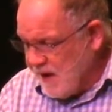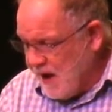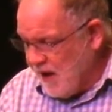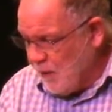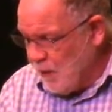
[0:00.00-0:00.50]

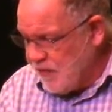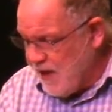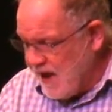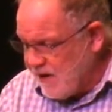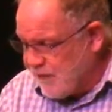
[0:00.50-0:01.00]
Uh, we
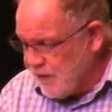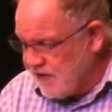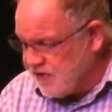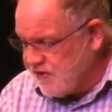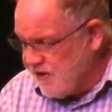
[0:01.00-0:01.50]
thank you for
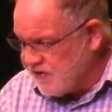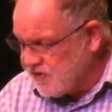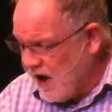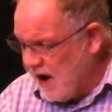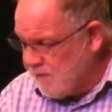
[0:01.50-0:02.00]
this, this
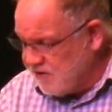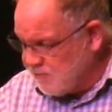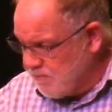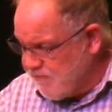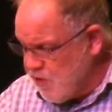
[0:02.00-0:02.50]
time,
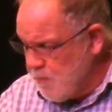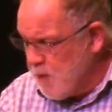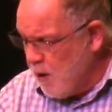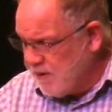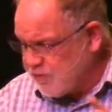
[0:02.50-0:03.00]
this few
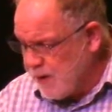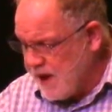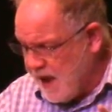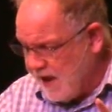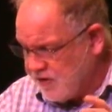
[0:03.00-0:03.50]
moments we
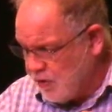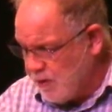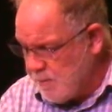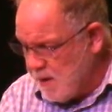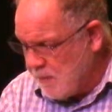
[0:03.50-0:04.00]
had to
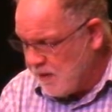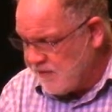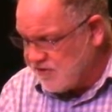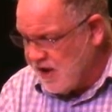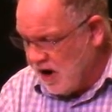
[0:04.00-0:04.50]
remember
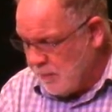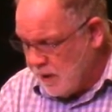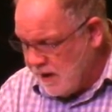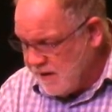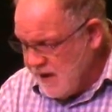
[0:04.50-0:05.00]
and
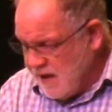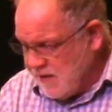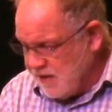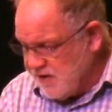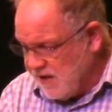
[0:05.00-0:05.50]
celebrate
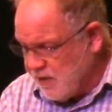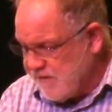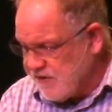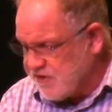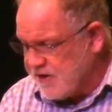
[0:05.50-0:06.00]
the death
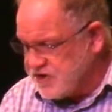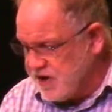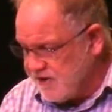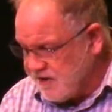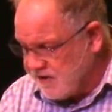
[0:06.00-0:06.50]
of your son
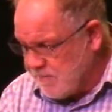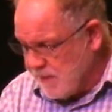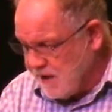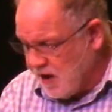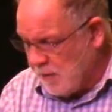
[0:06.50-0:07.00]
Jesus
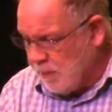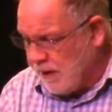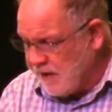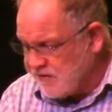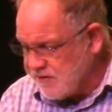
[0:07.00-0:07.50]
in our
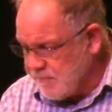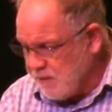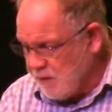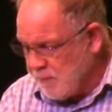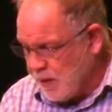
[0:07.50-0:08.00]
place.
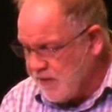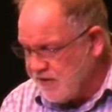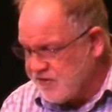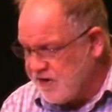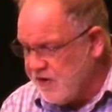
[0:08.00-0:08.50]
And we pray
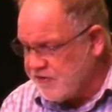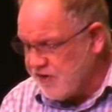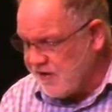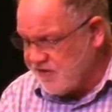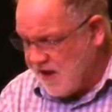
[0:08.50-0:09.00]
this in your
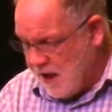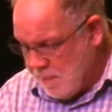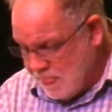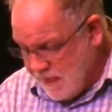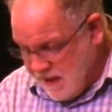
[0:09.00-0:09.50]
son's
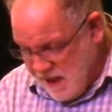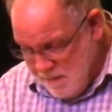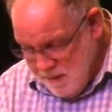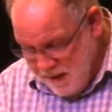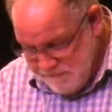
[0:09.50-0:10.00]
name.
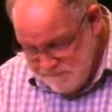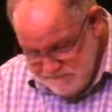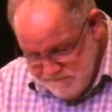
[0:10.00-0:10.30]
Amen.